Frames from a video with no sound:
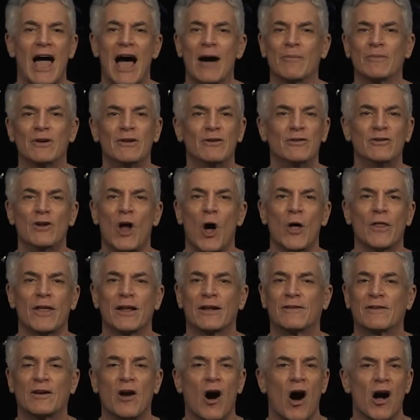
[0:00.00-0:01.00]
How many of you know
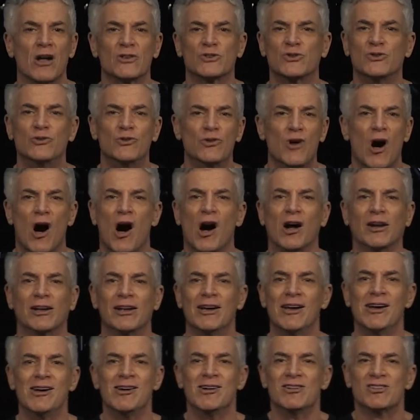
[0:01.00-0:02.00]
that God's
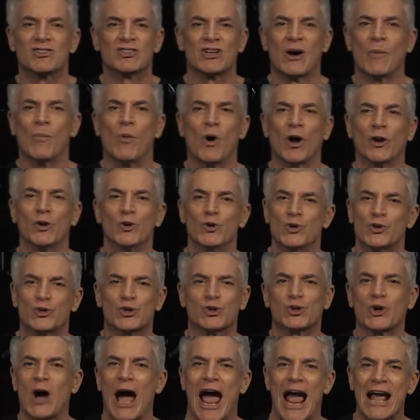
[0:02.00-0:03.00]
not someone
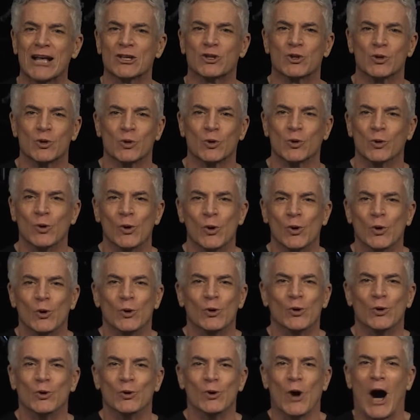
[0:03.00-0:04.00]
who's trying to
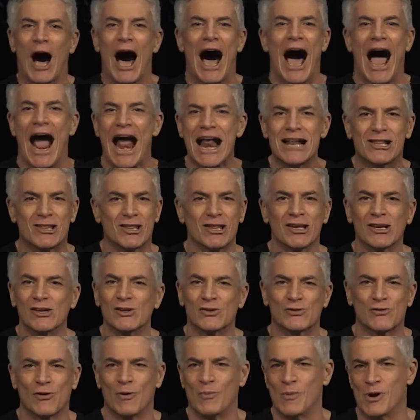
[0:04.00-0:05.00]
hide
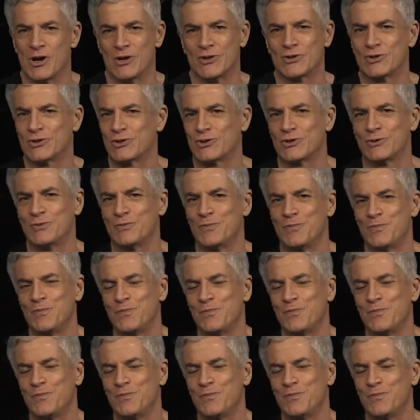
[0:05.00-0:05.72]
things from us?